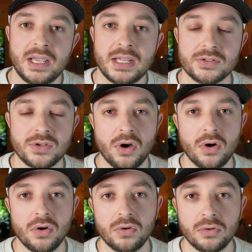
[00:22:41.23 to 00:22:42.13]
And
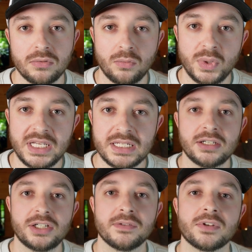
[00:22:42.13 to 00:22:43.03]
so we need
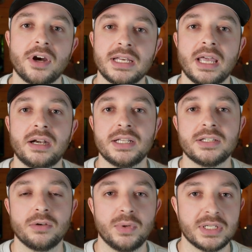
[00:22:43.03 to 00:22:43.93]
to shift our identity
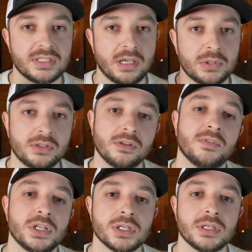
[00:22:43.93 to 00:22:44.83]
so we can step into the
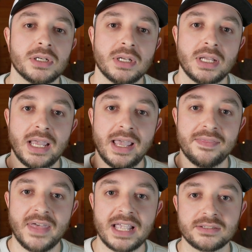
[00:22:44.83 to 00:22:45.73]
vision.
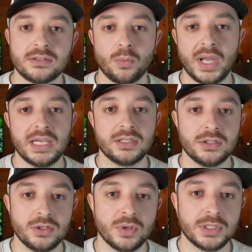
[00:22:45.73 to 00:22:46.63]
And that's the way
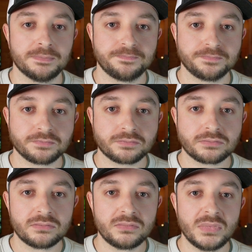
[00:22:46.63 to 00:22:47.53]
to do it.
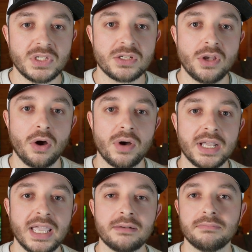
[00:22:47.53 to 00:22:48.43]
So
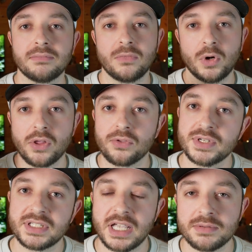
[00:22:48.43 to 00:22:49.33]
again, what are the
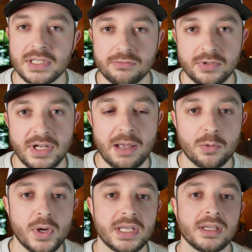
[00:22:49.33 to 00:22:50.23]
3 steps? Let's
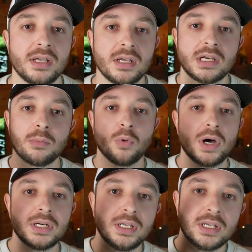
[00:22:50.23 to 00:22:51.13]
recap quick. Number
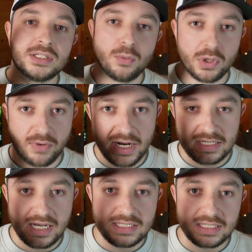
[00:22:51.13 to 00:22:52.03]
1 is you want to
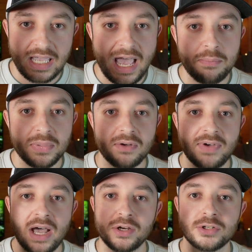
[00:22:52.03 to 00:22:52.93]
recognize the gap of
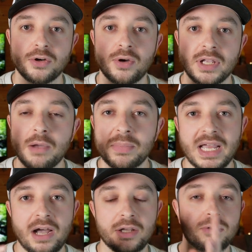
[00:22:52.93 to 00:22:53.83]
how you're showing up
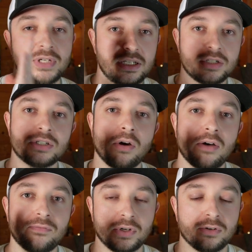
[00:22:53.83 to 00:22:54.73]
and how you need to show
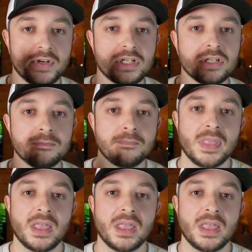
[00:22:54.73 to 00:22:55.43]
up for your vision.